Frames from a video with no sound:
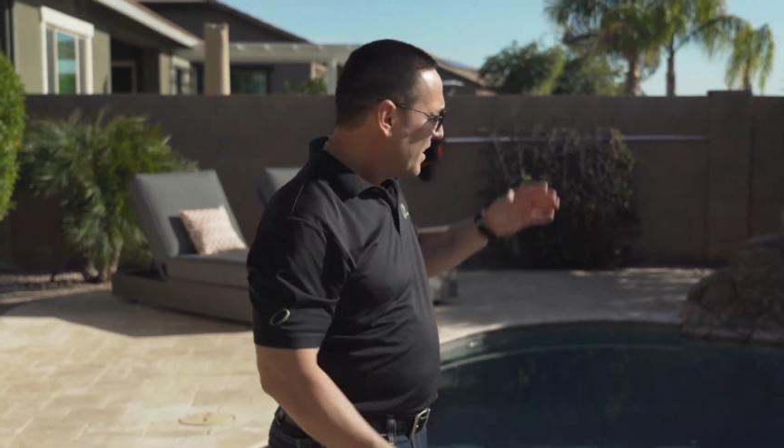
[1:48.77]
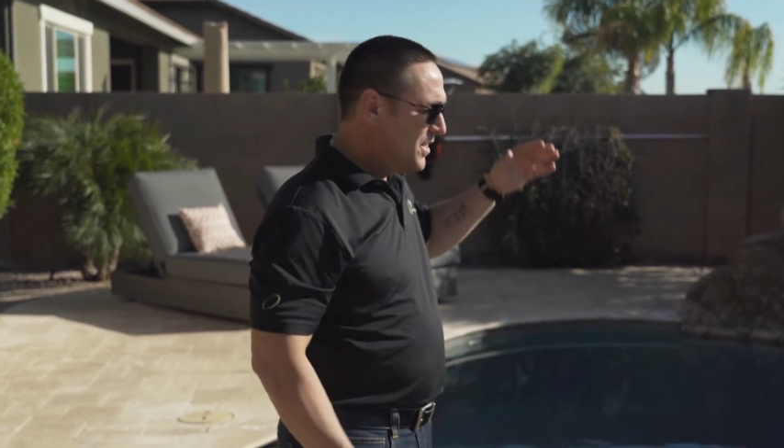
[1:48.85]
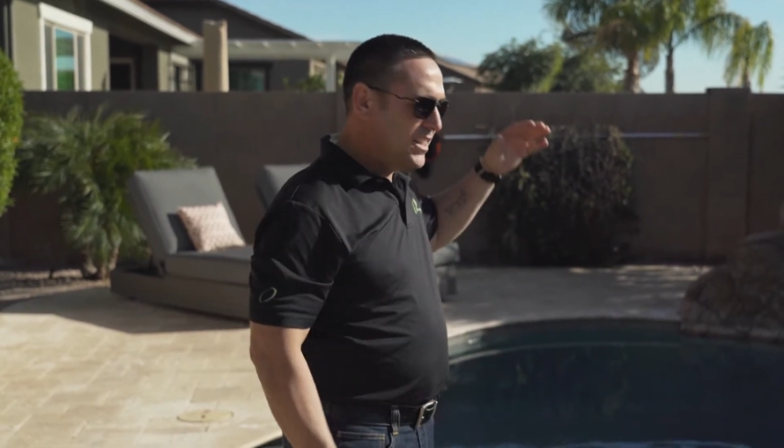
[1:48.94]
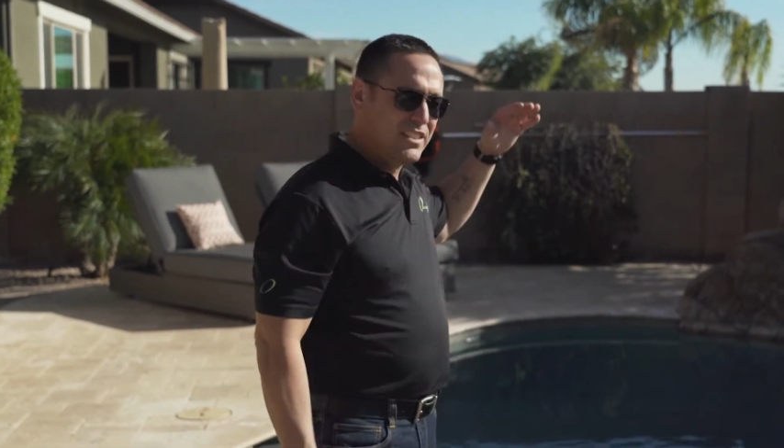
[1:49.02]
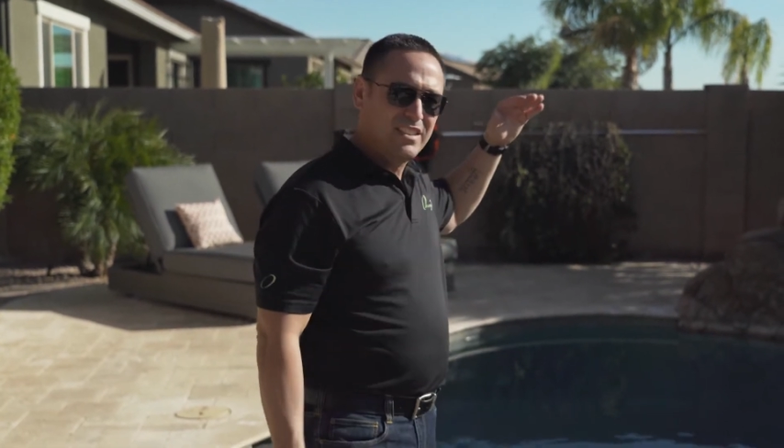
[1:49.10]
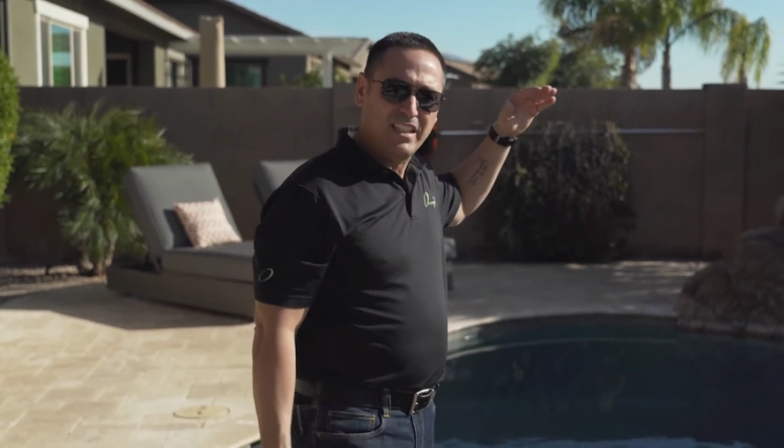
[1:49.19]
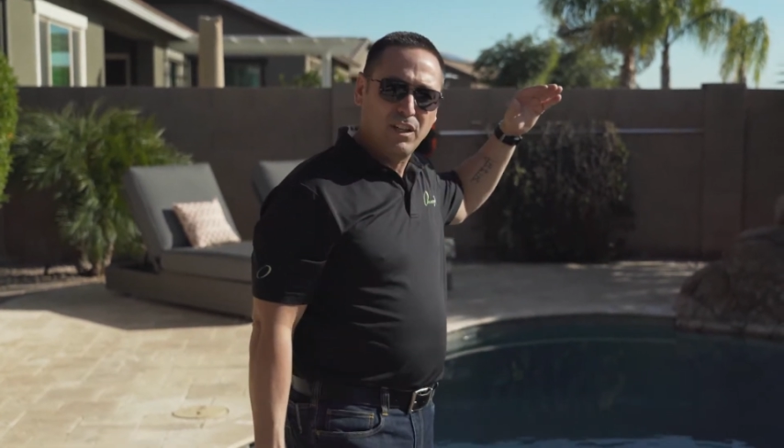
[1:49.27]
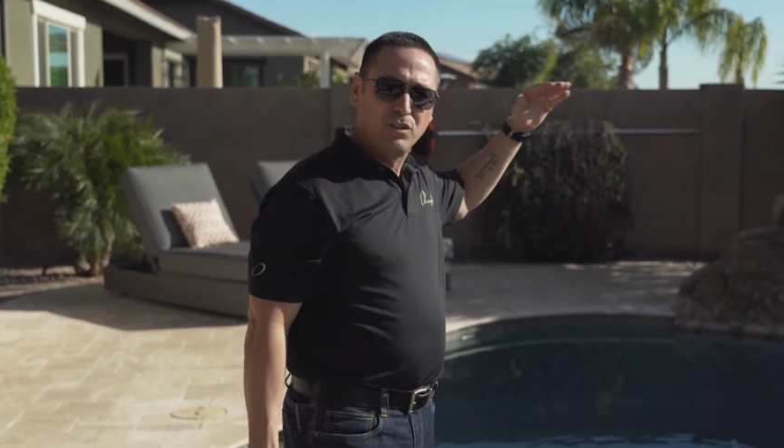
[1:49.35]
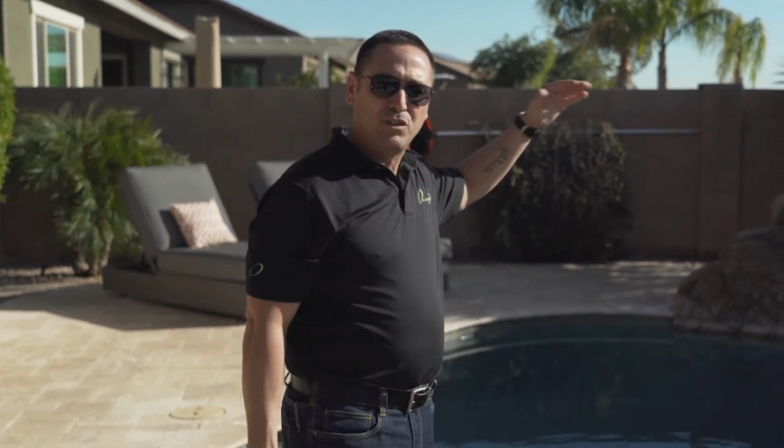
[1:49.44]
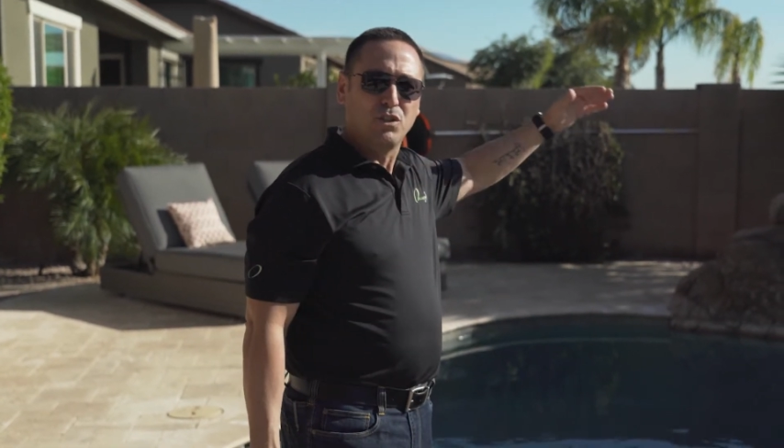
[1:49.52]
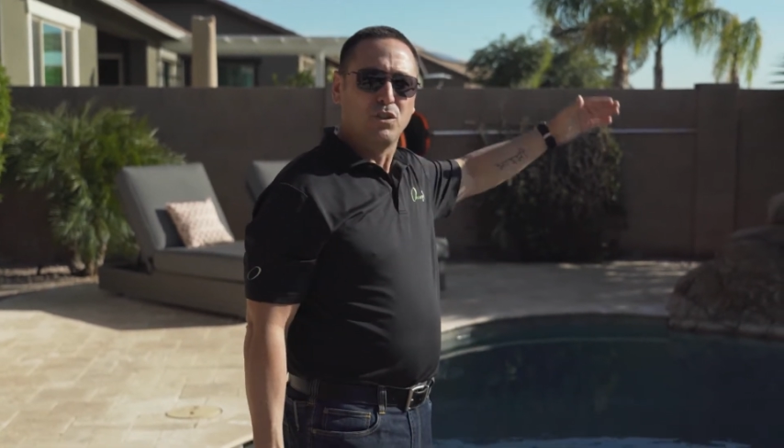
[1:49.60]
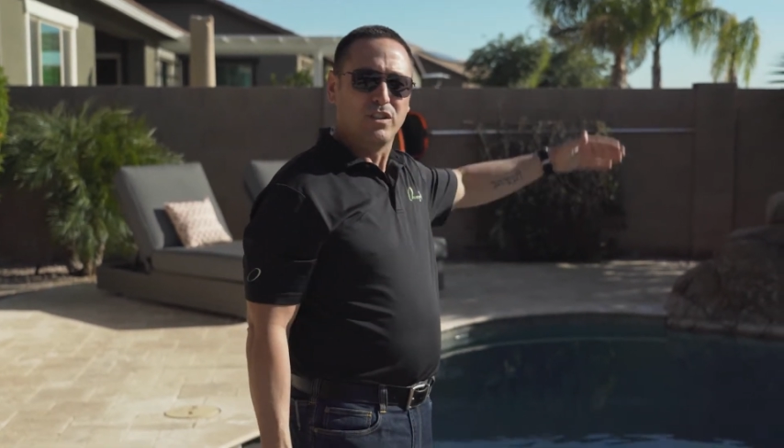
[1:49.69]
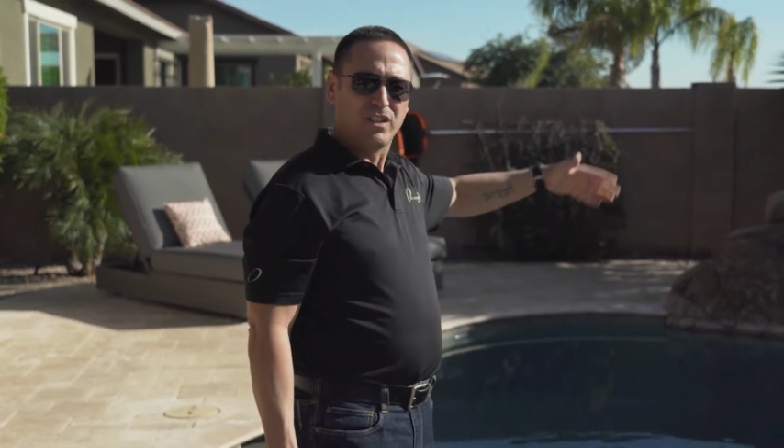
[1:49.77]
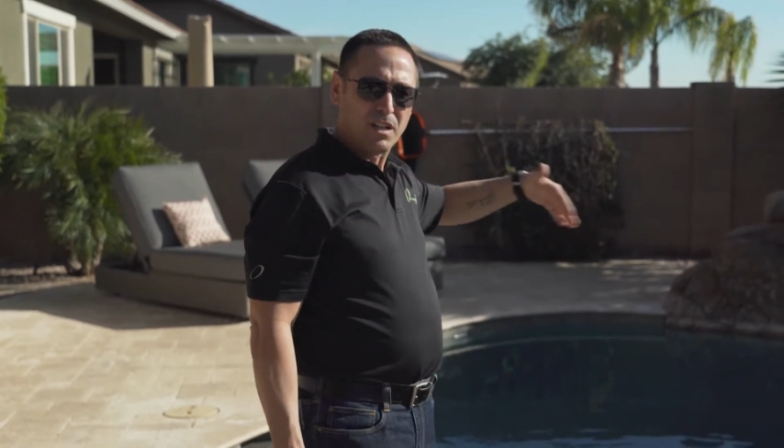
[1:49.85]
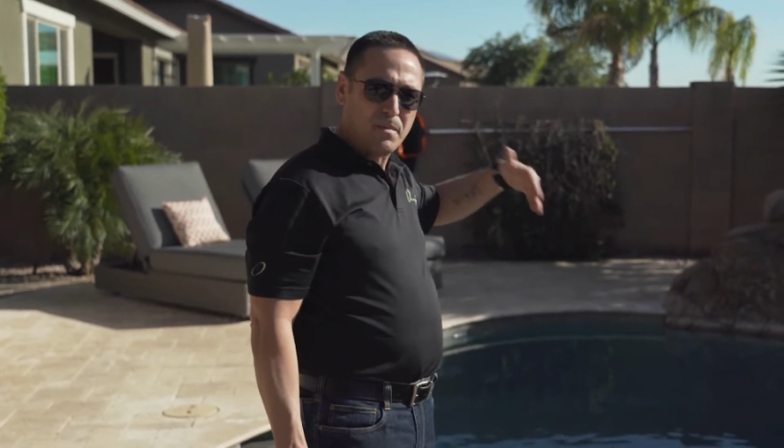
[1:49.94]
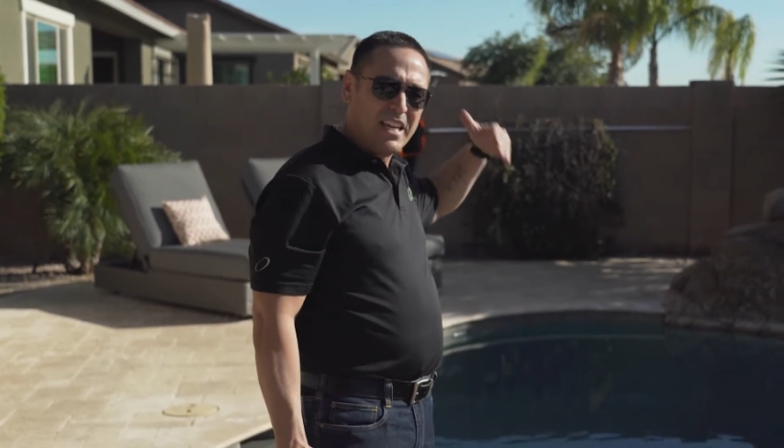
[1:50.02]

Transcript: the CO2 is gonna be